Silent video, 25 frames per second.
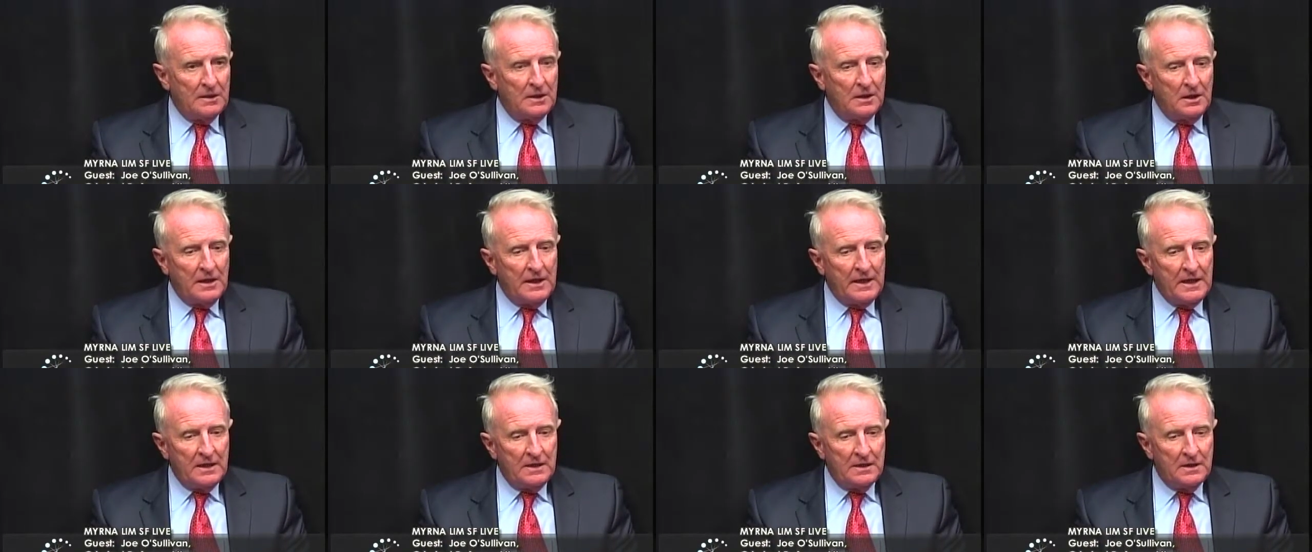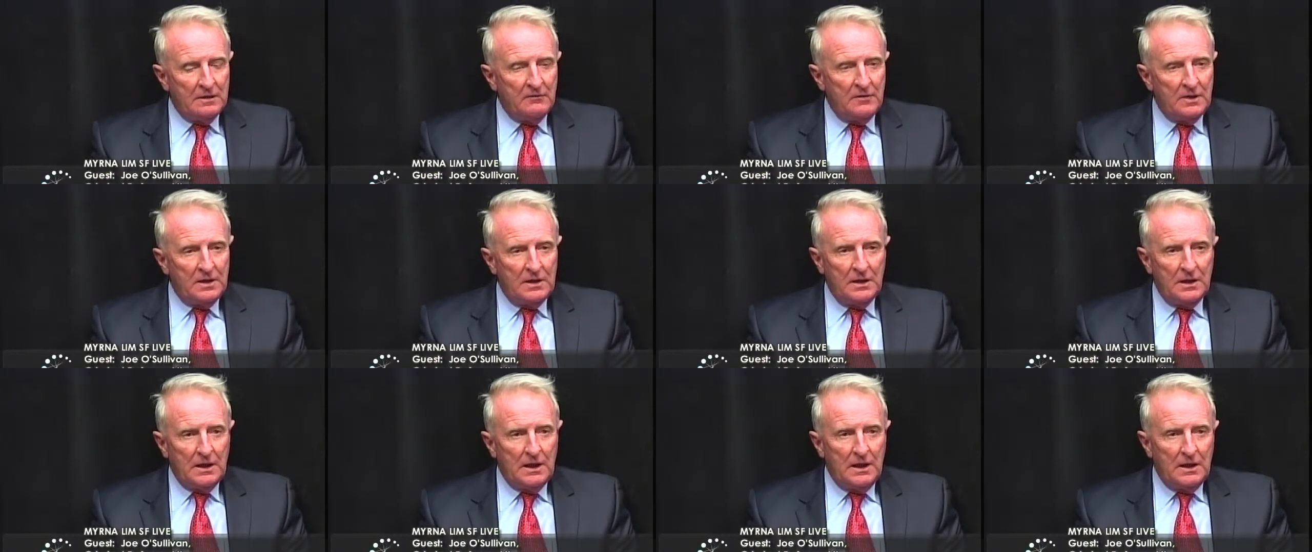The length of
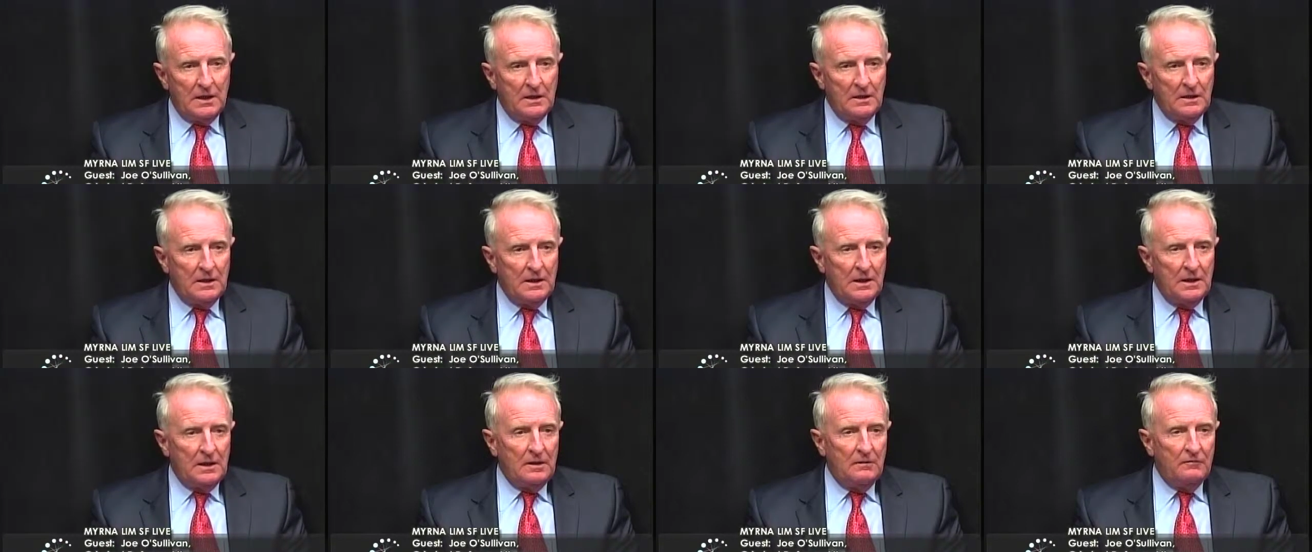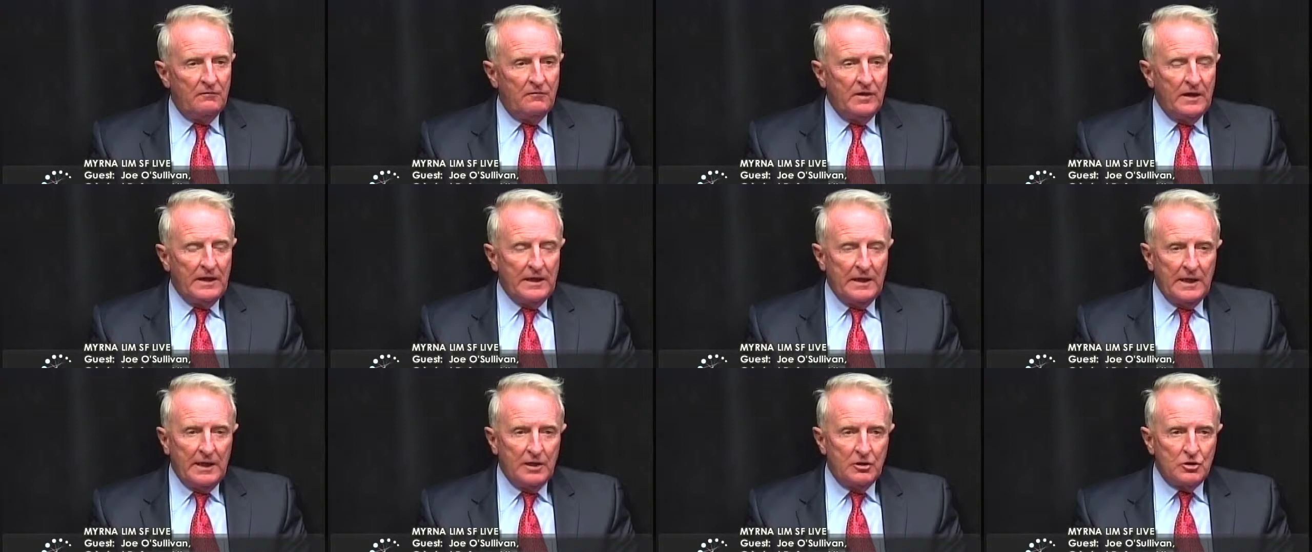it and the
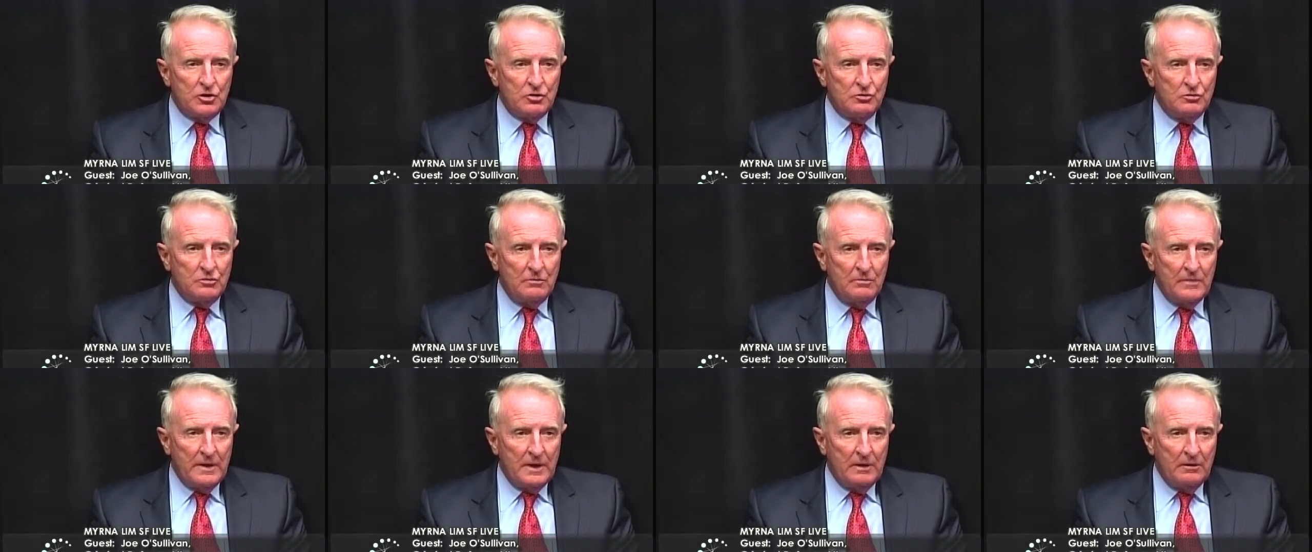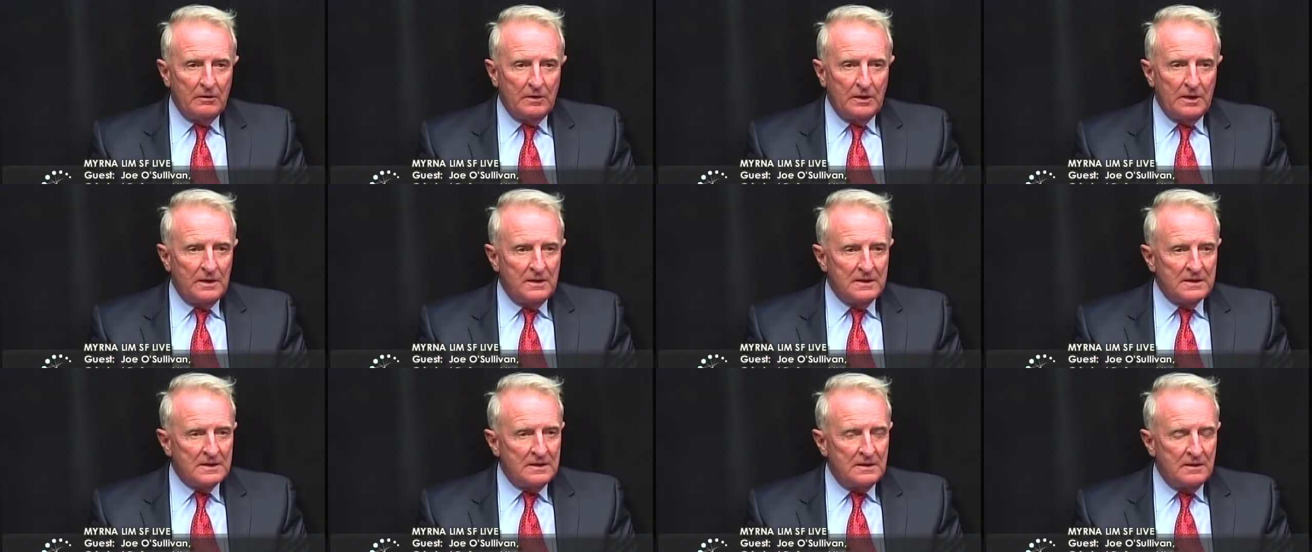financial amount
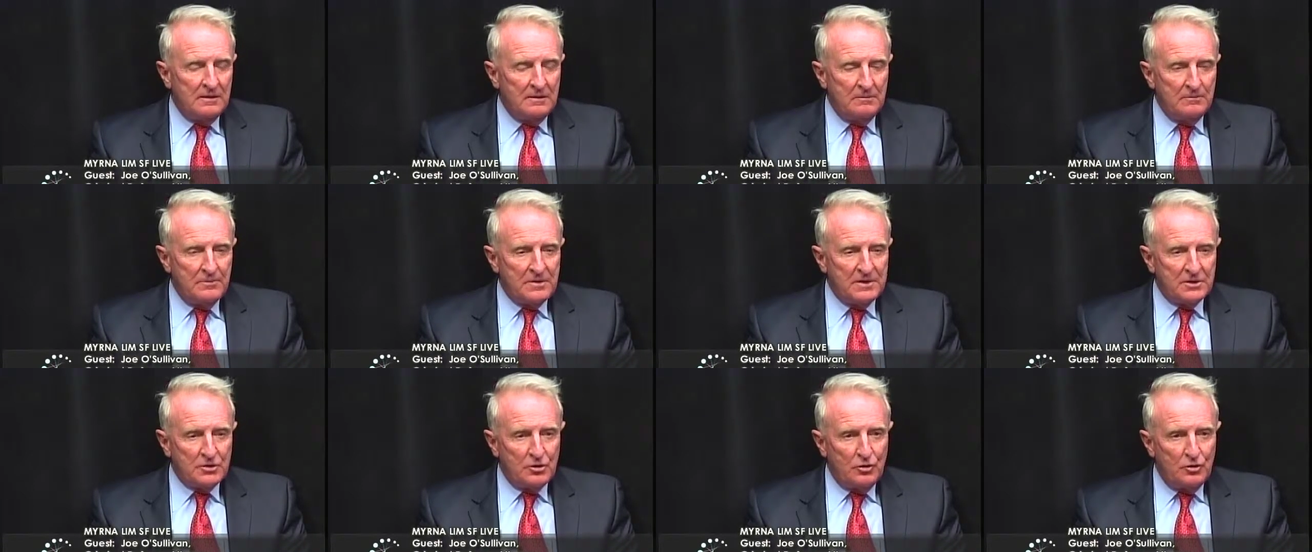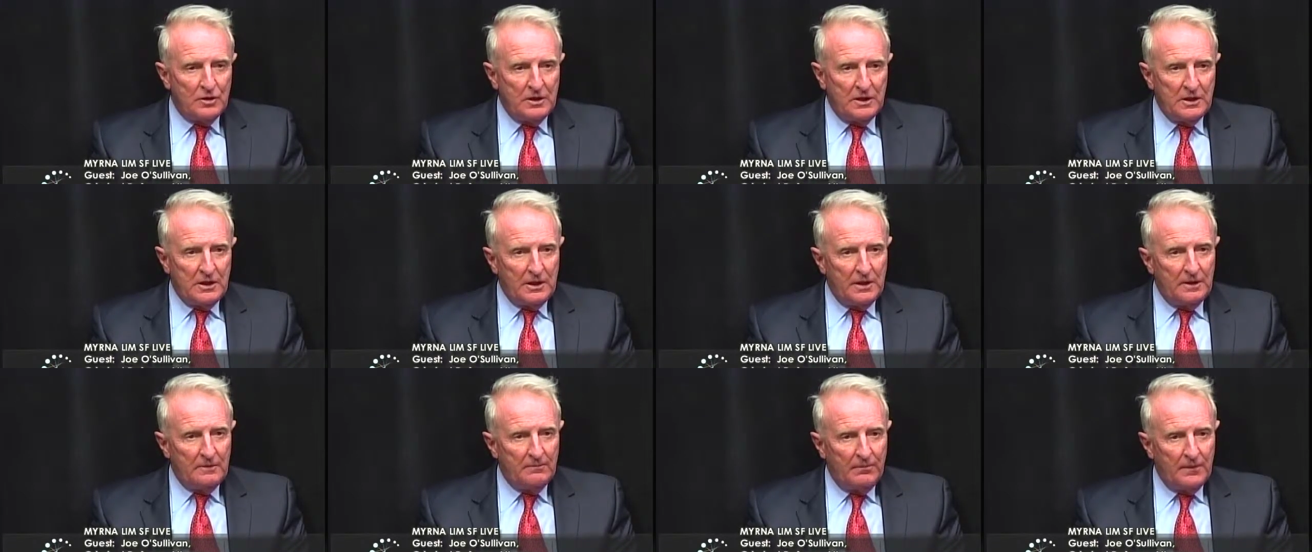is an
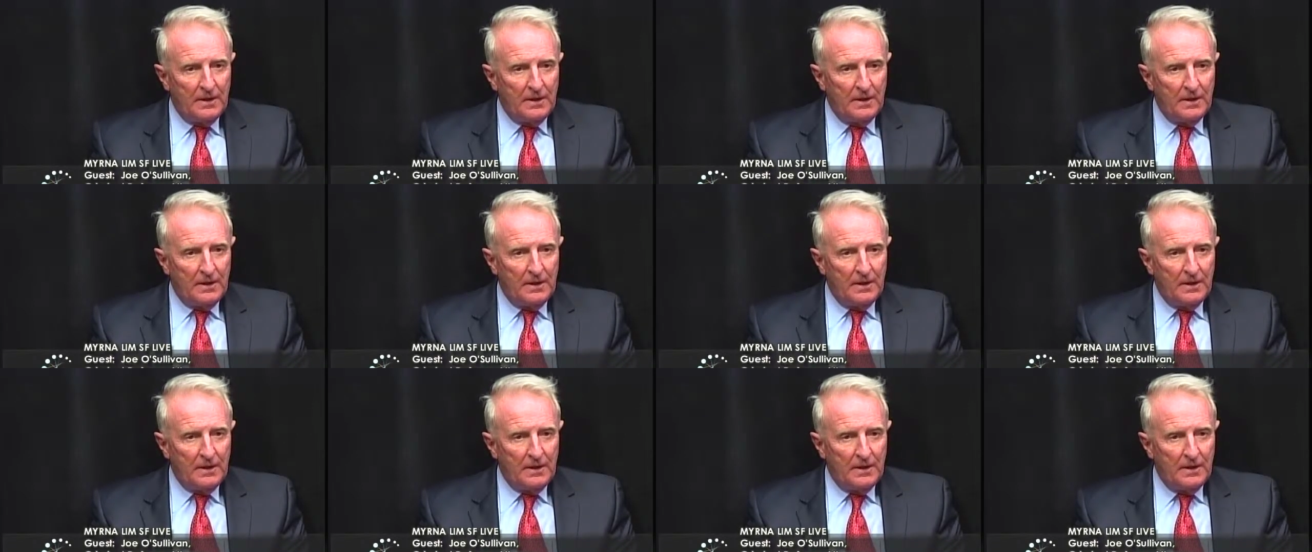absurdity.